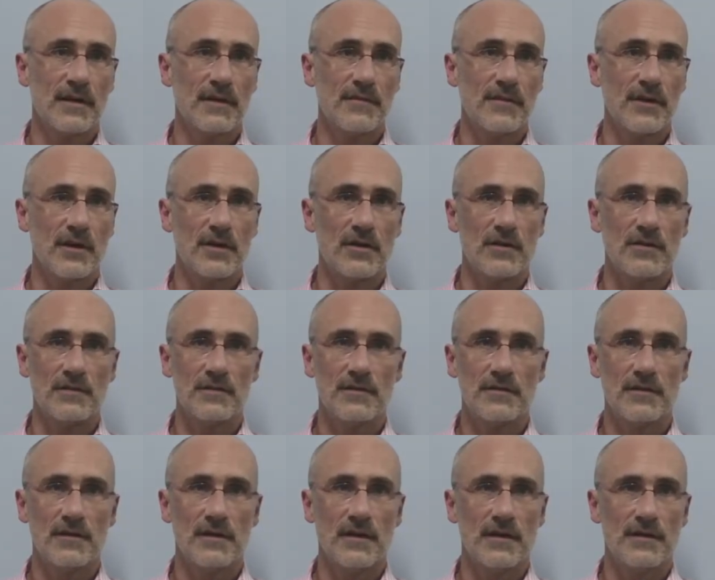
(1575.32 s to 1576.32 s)
They're
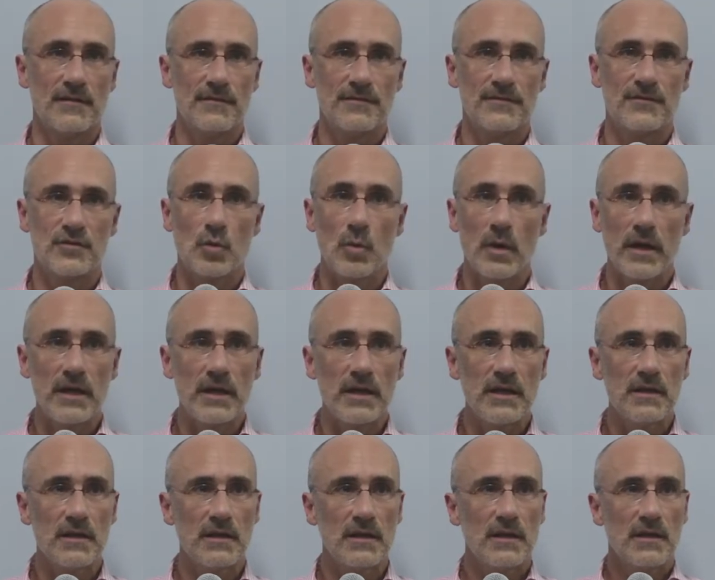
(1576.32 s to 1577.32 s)

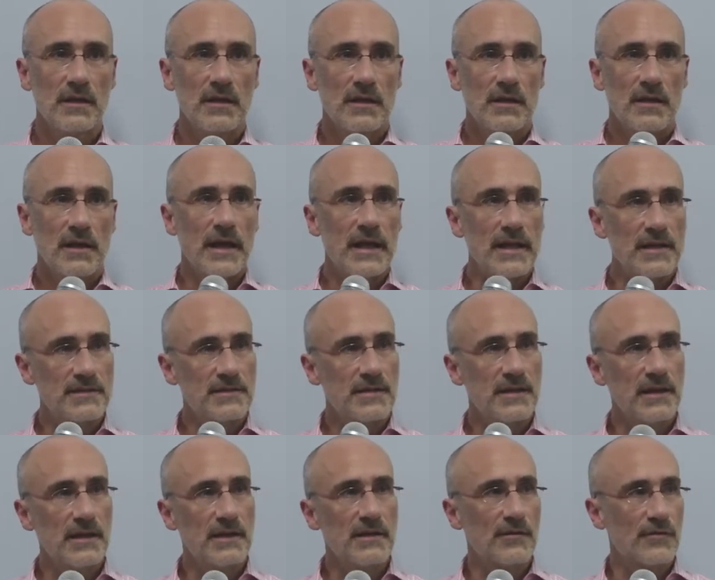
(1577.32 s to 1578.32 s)
20,
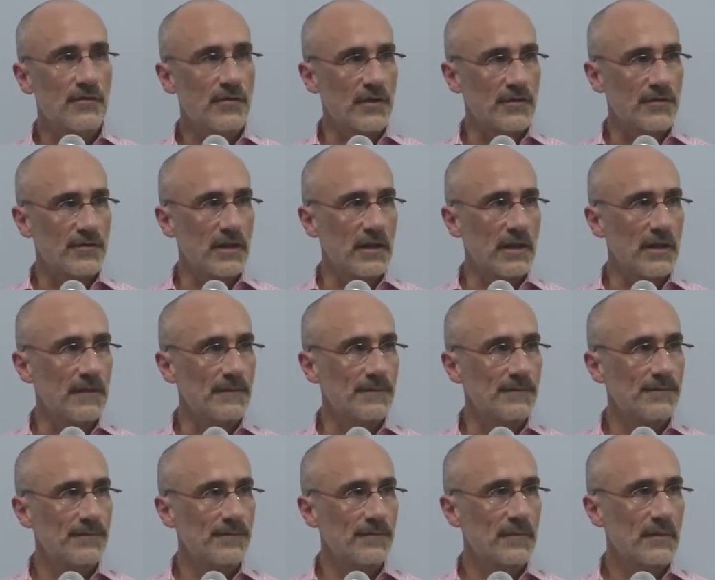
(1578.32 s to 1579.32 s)
18, and 15.
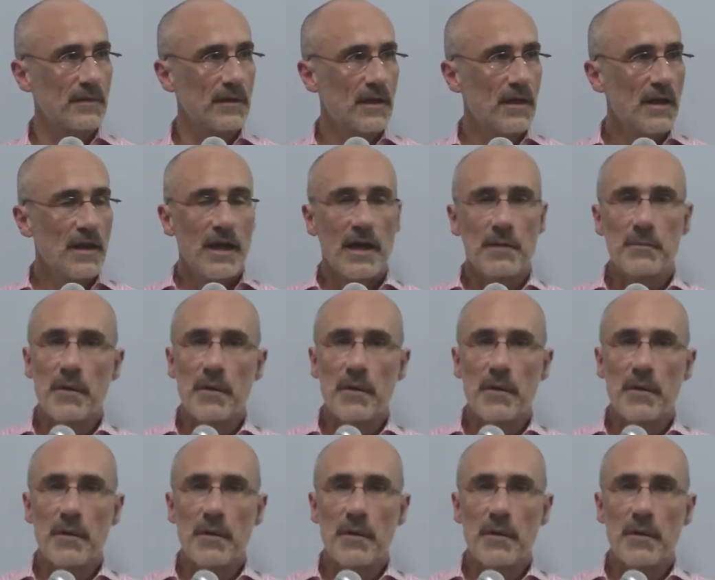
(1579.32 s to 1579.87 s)
And